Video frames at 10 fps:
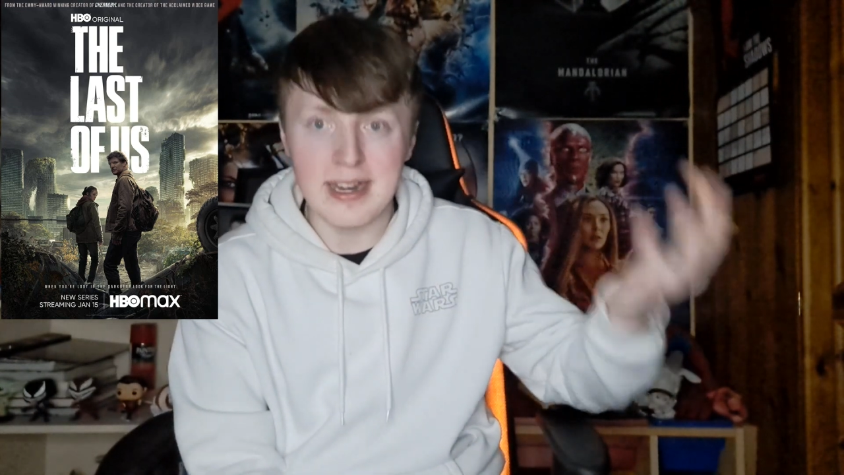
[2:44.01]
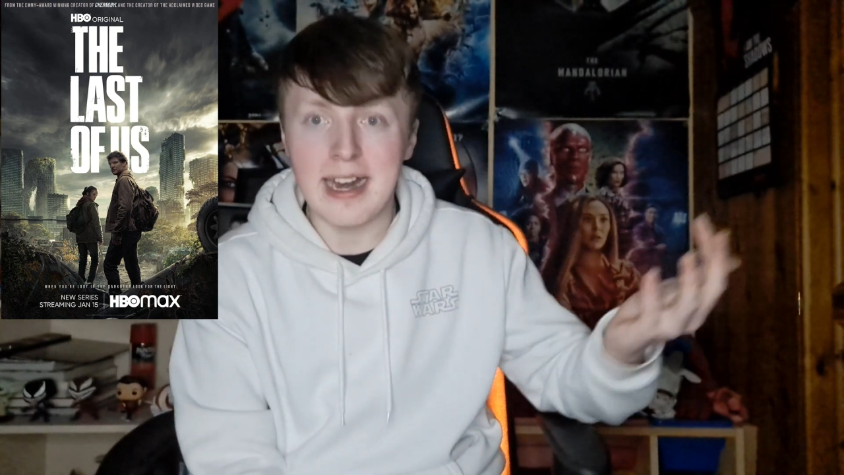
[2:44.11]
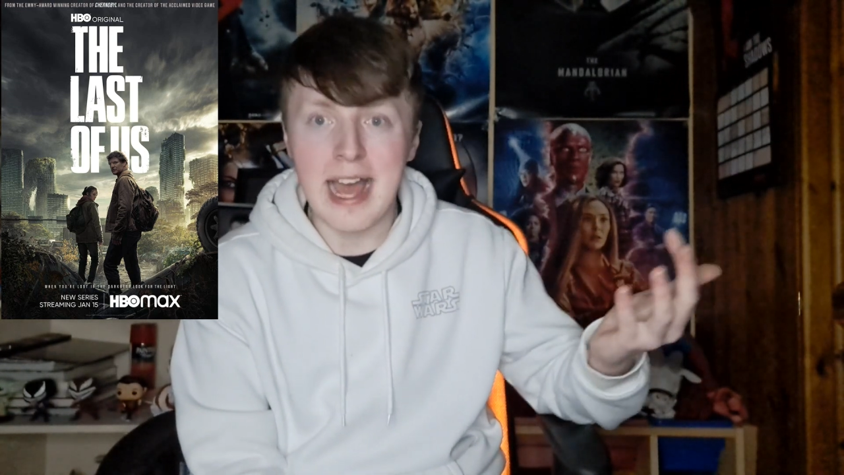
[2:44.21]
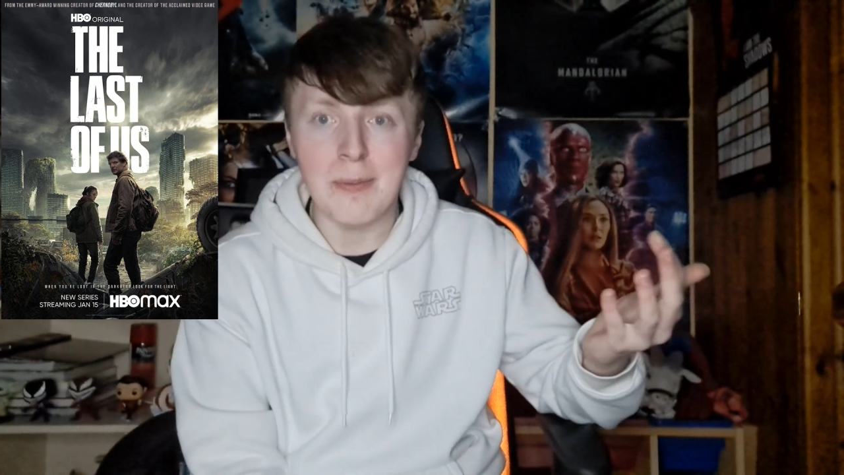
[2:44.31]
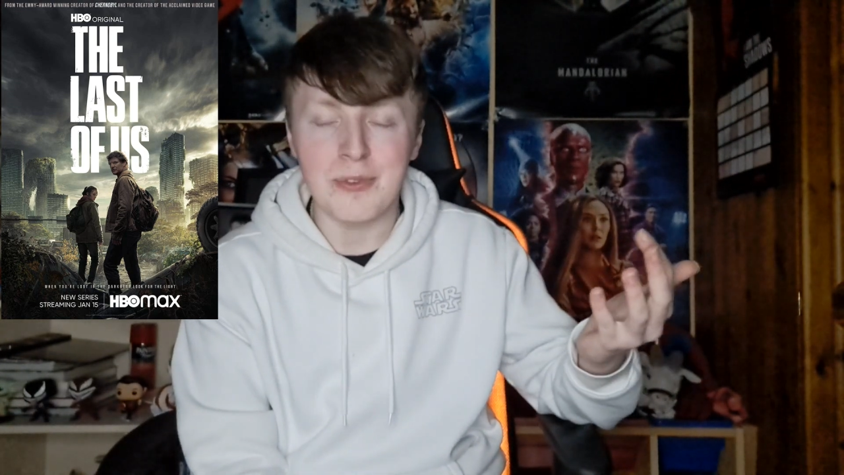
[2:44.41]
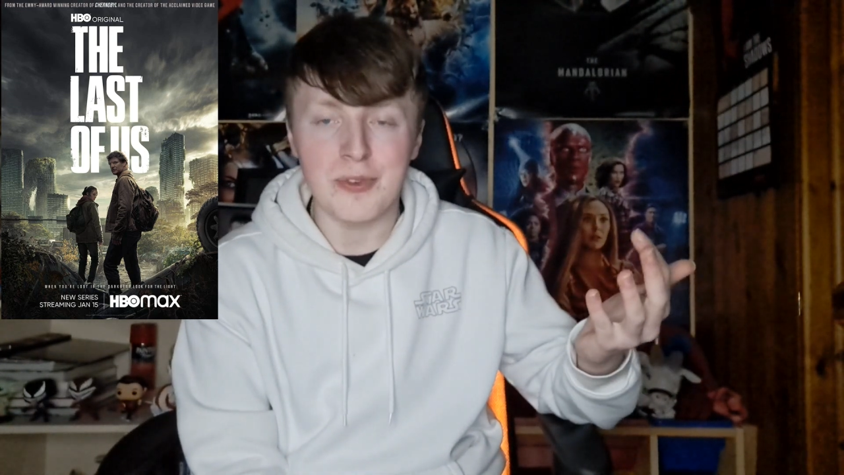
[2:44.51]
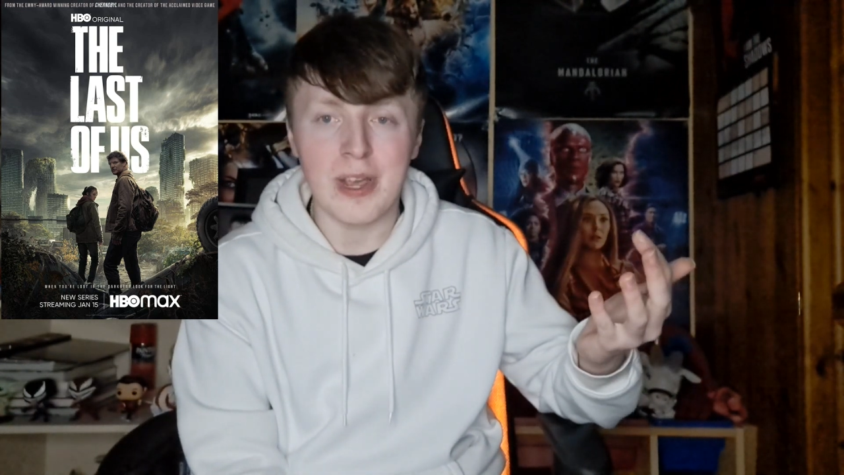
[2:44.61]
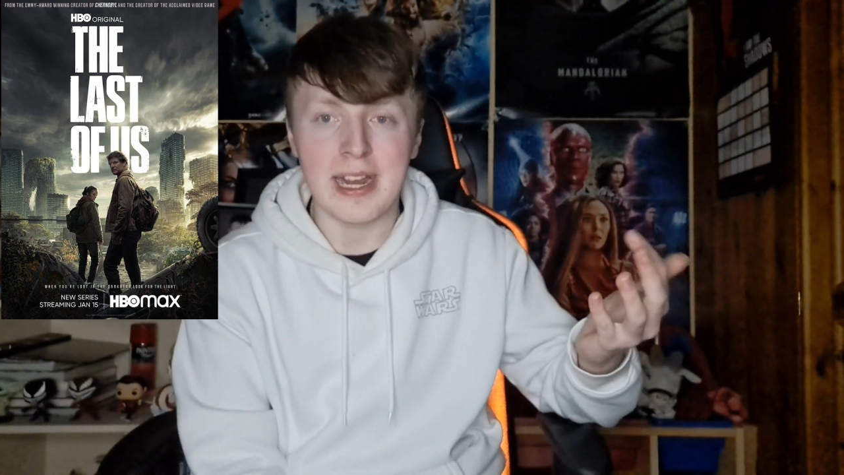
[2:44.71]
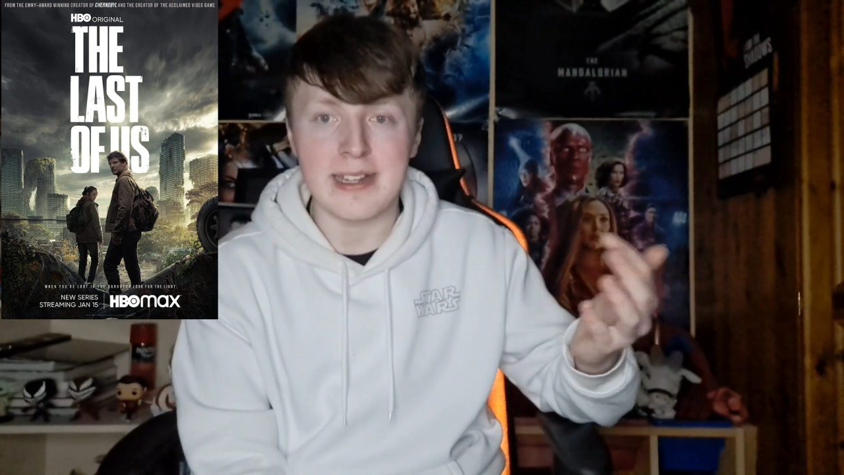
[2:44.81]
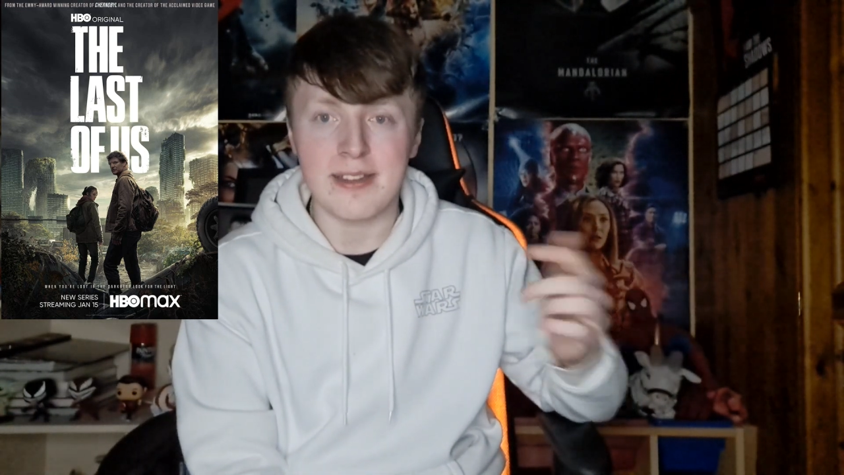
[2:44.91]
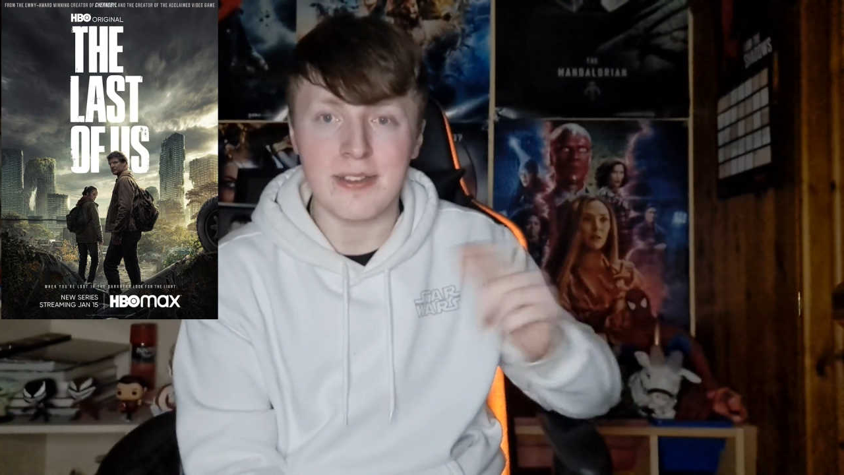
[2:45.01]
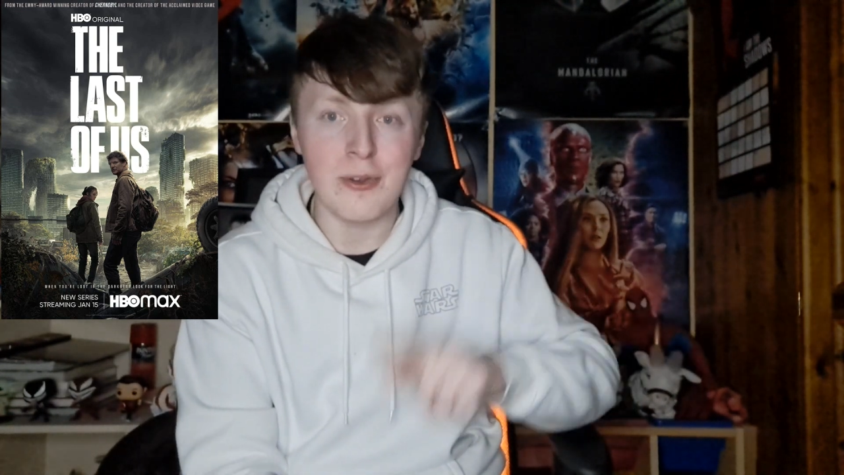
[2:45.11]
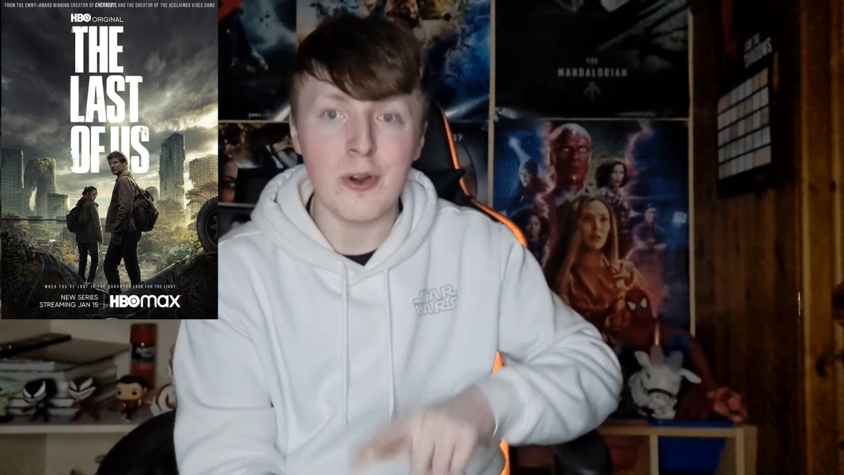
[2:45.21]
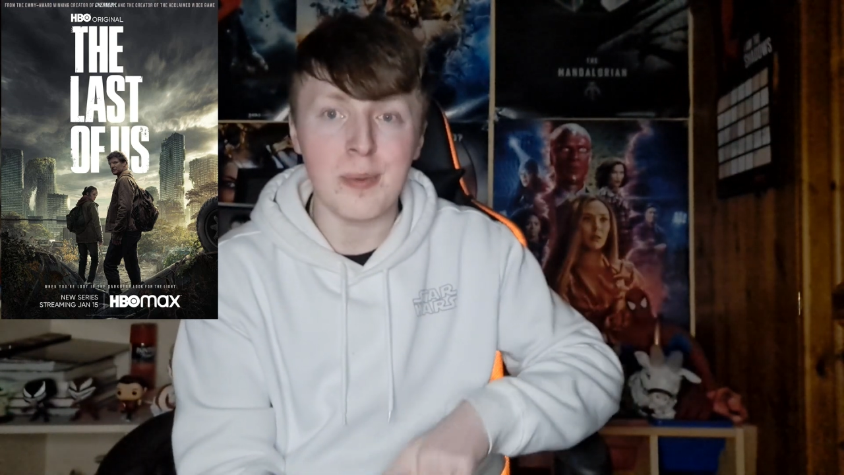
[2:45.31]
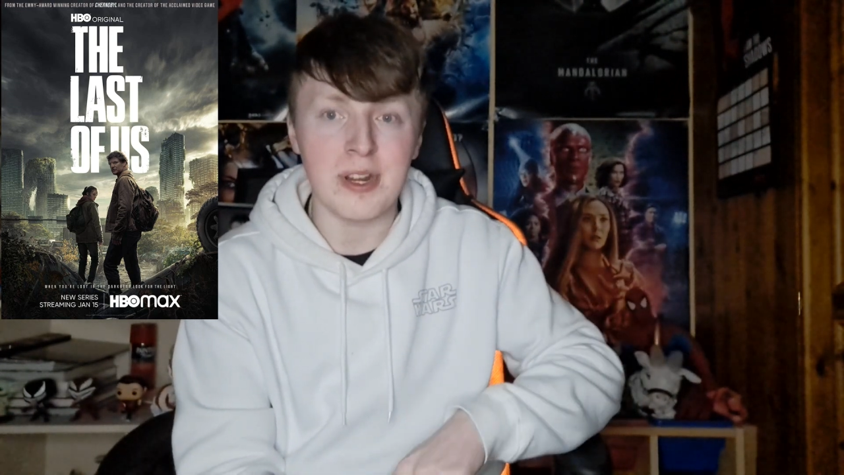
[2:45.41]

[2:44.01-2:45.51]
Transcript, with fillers: lab to try and get this cure,